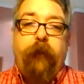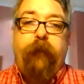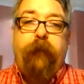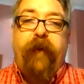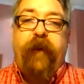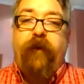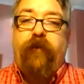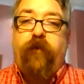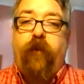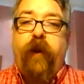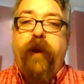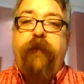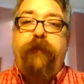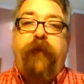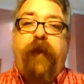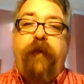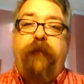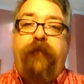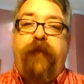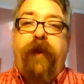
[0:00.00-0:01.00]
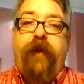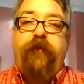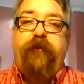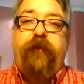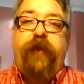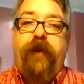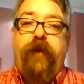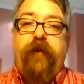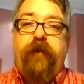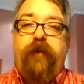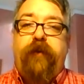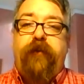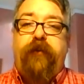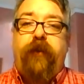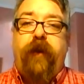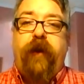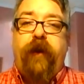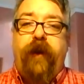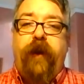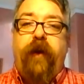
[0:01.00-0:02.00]
By 25,000 years
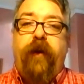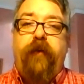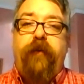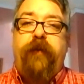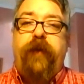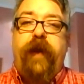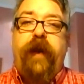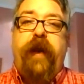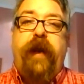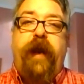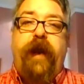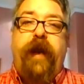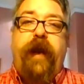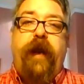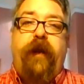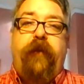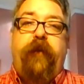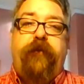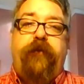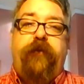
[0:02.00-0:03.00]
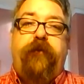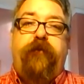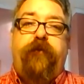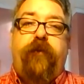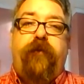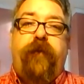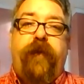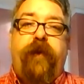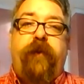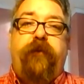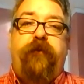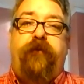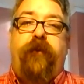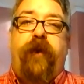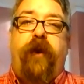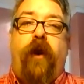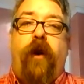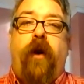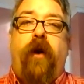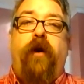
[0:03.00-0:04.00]
ago, DNA analysis reveals
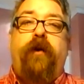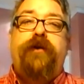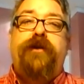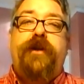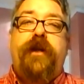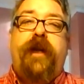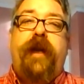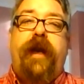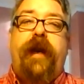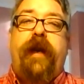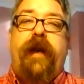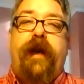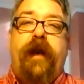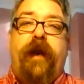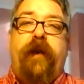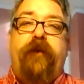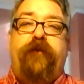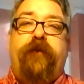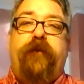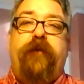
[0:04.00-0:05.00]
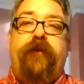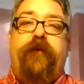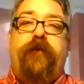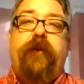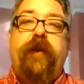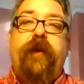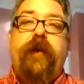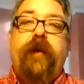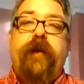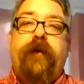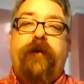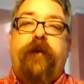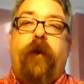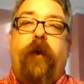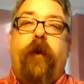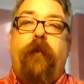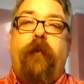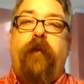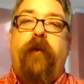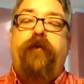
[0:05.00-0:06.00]
that all genetic cousins to
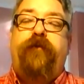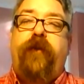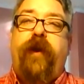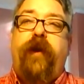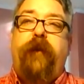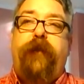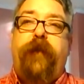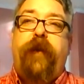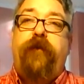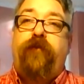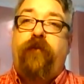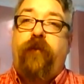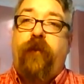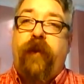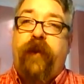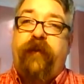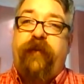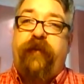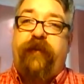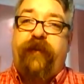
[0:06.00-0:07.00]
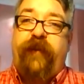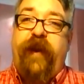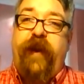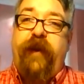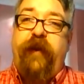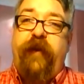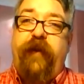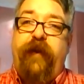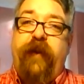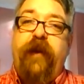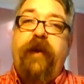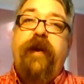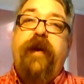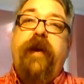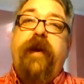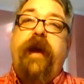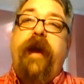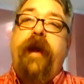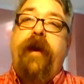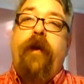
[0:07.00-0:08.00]
Homo sapiens were extinct,
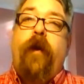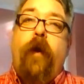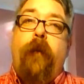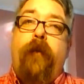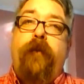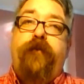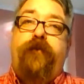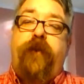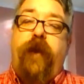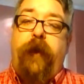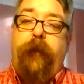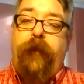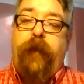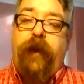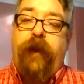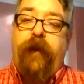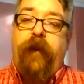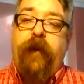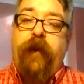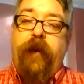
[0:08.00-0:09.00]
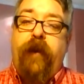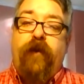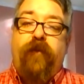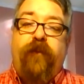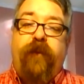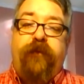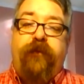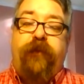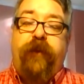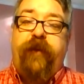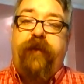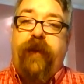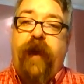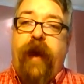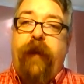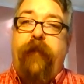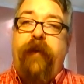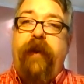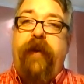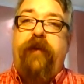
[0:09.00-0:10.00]
and Homo sapien was the
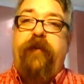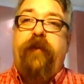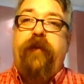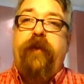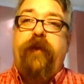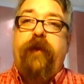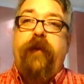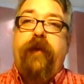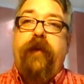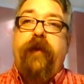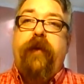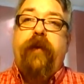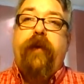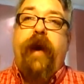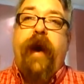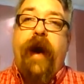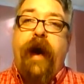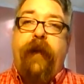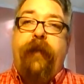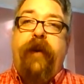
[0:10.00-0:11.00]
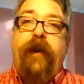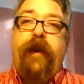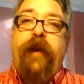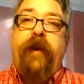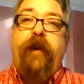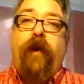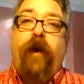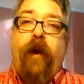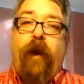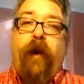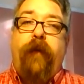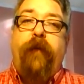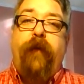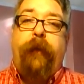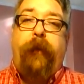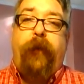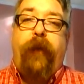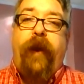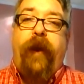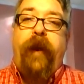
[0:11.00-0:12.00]
dominant hominid on the
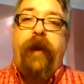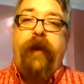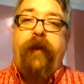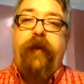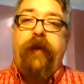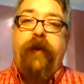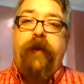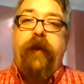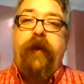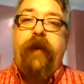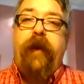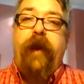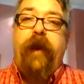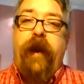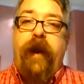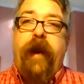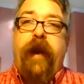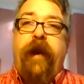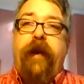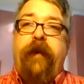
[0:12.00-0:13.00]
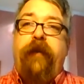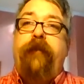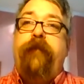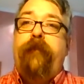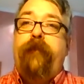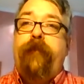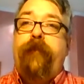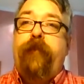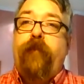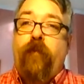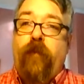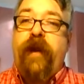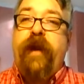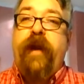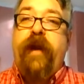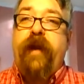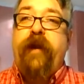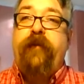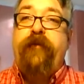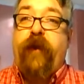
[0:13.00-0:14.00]
planet, and
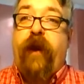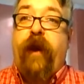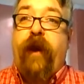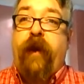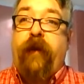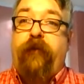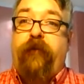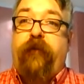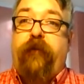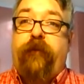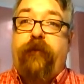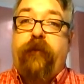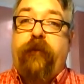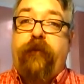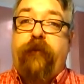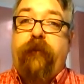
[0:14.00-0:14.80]
we is us.